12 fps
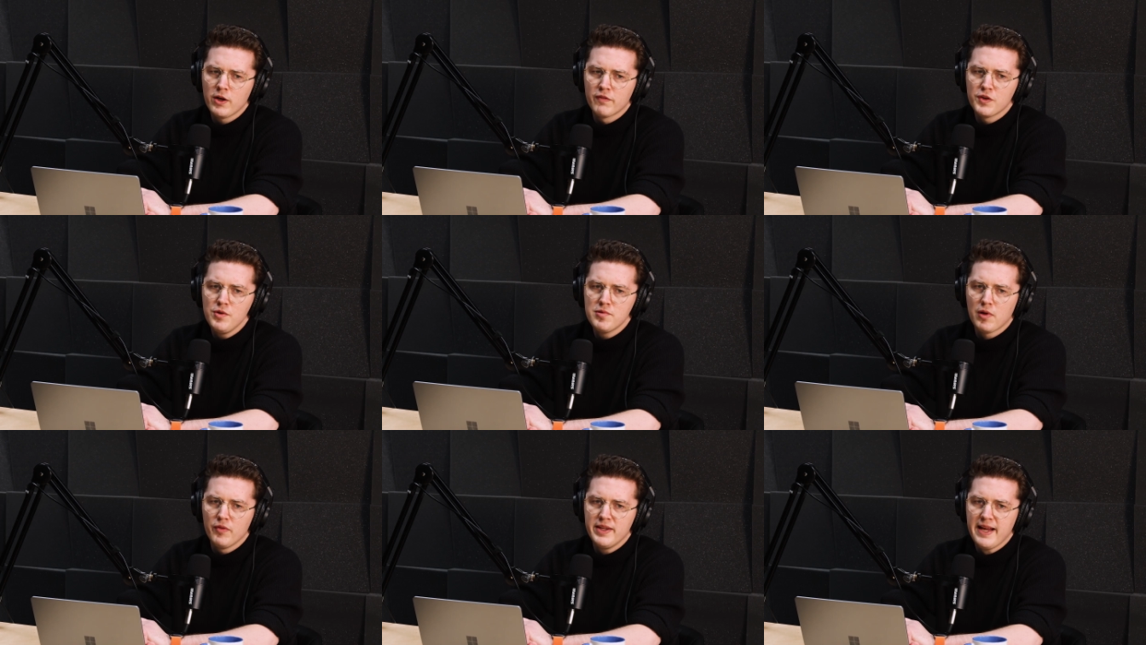are your
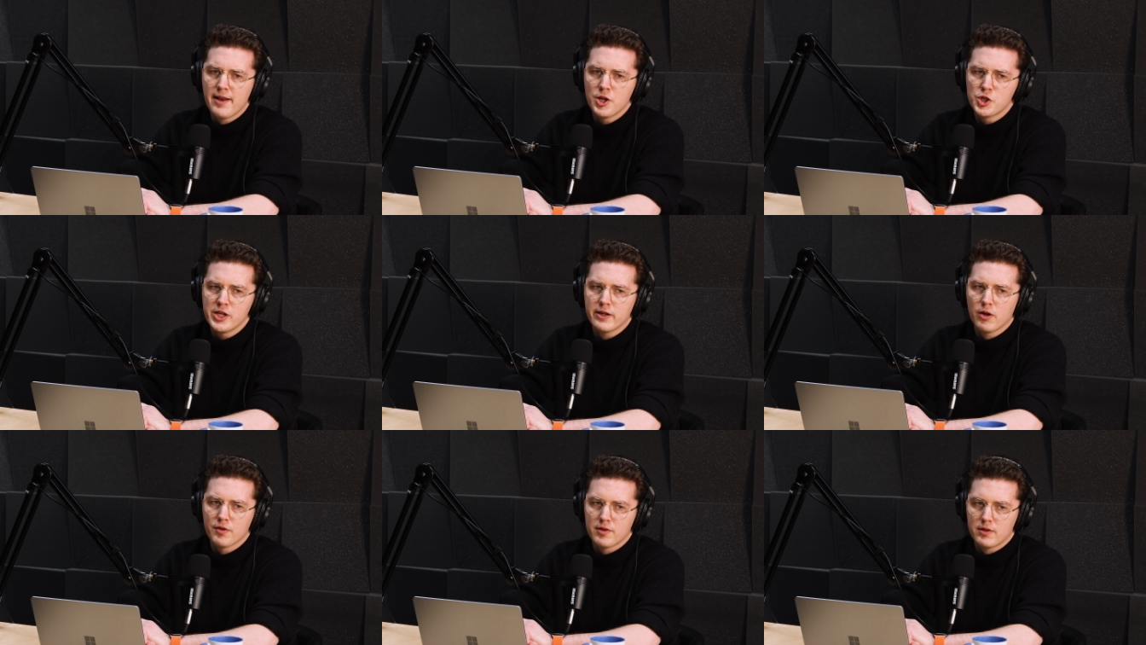views on the energy
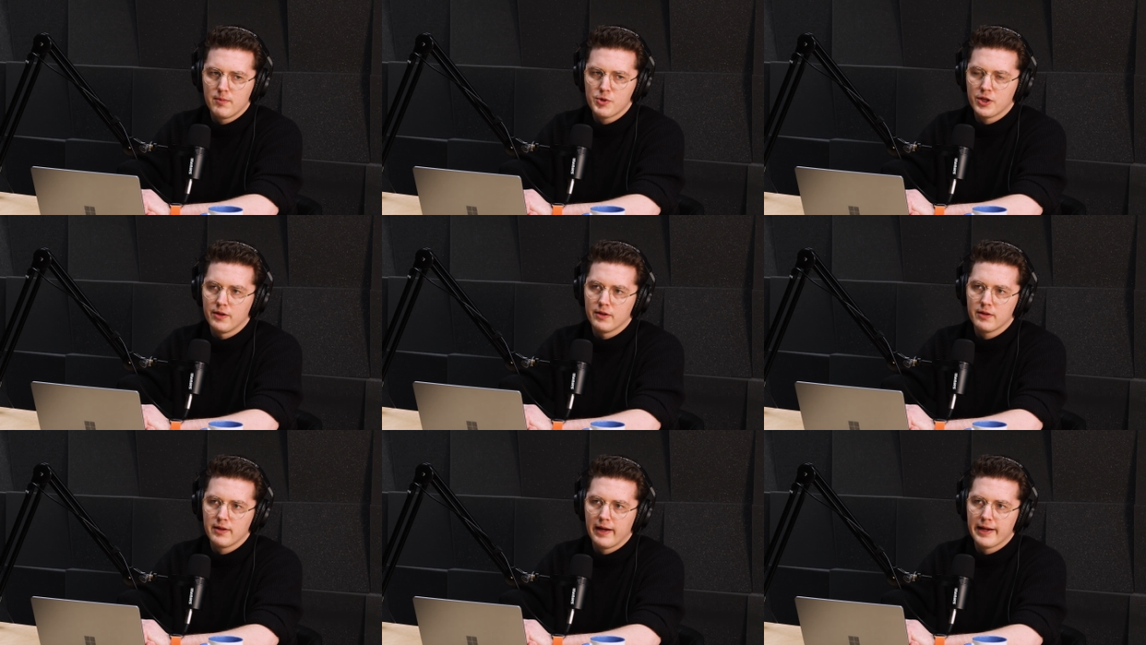
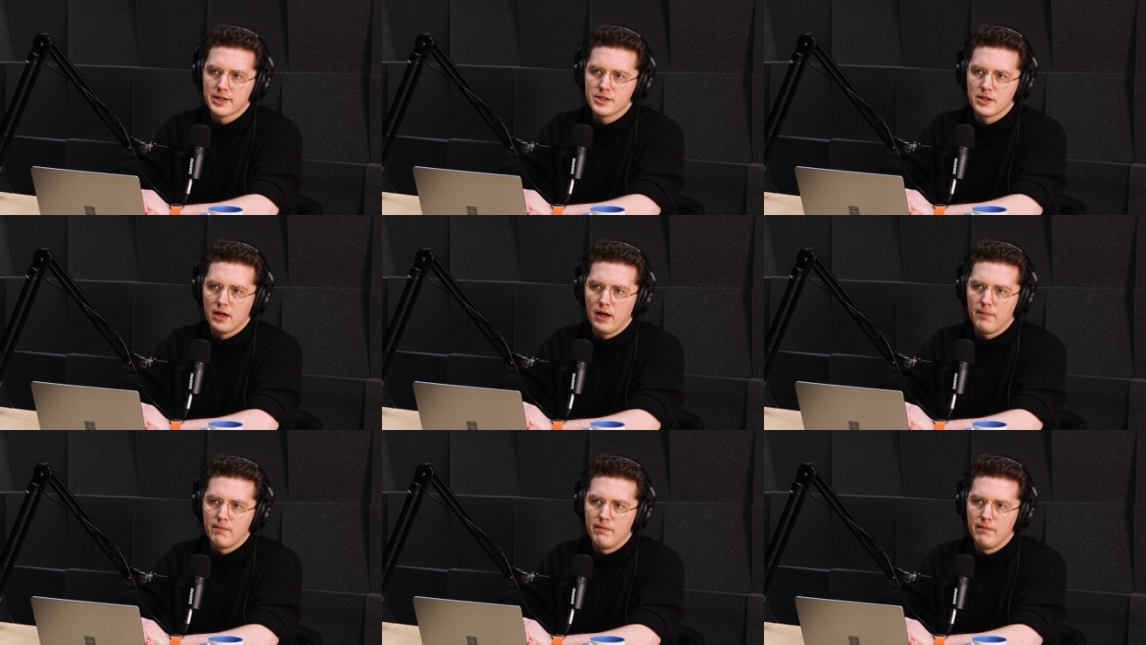consumption that
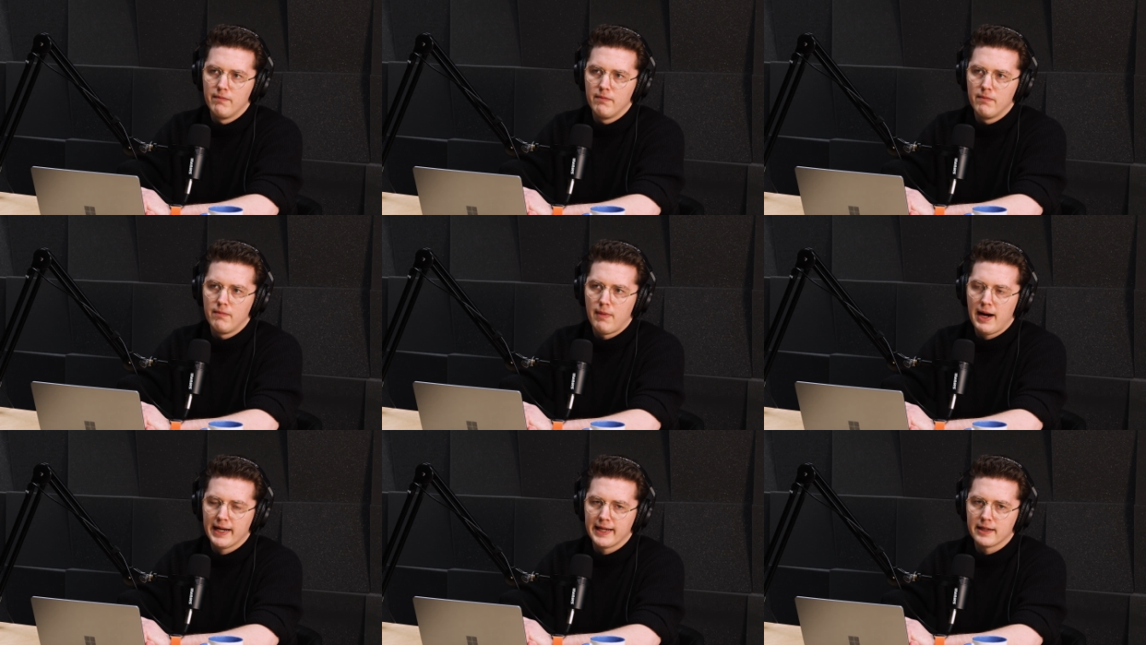um,
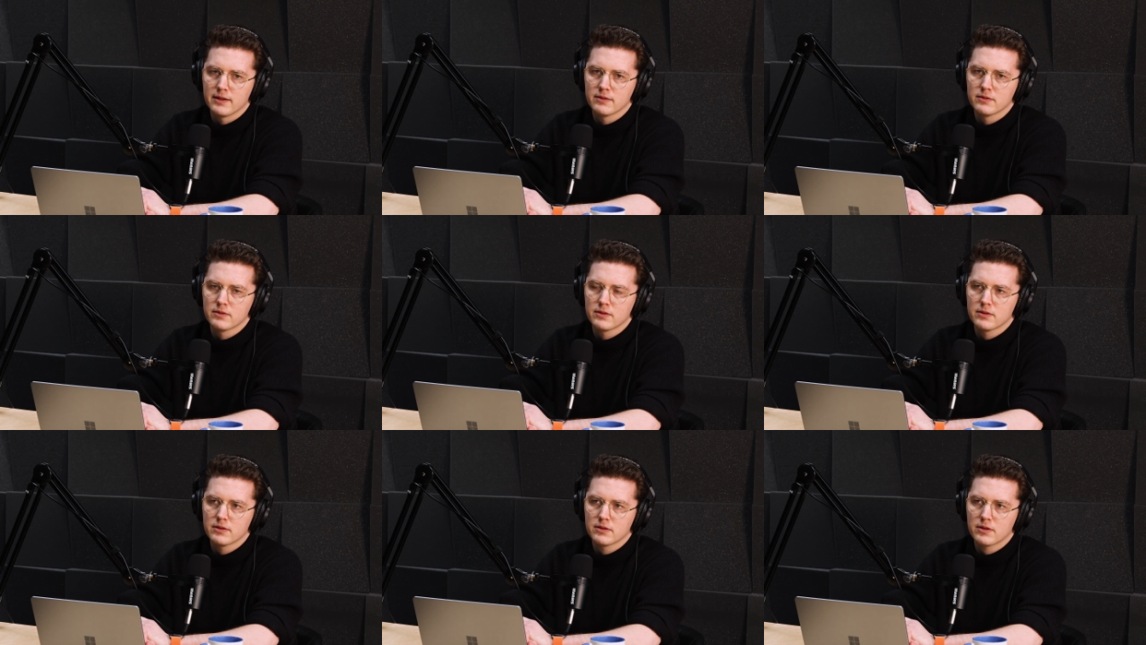mining
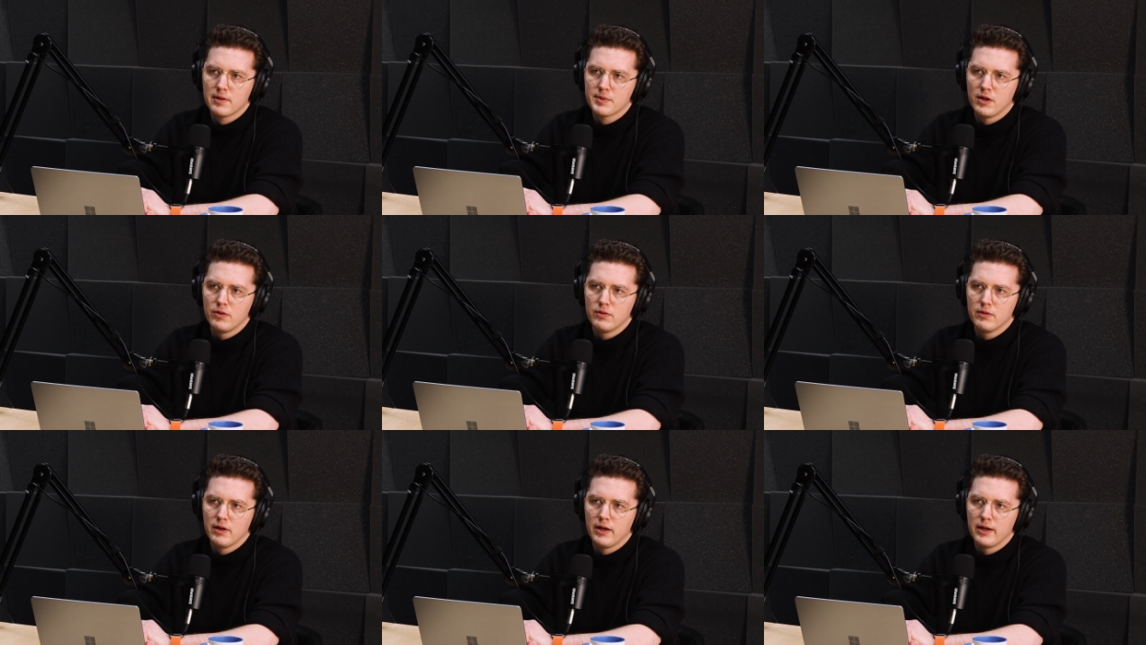crypto
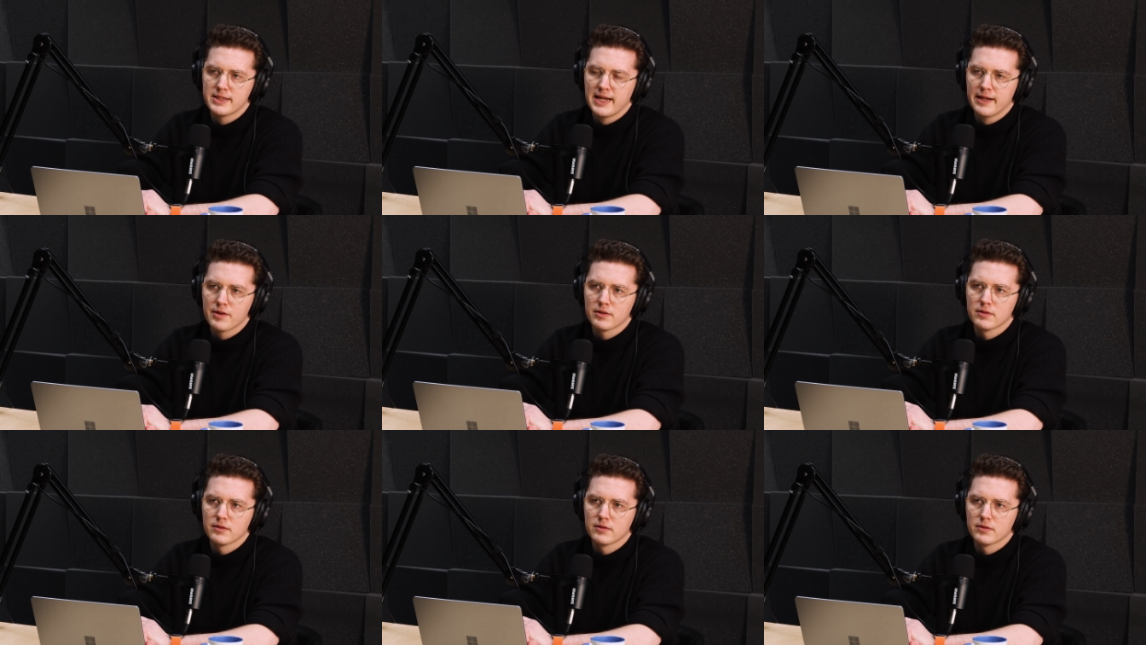uh, takes?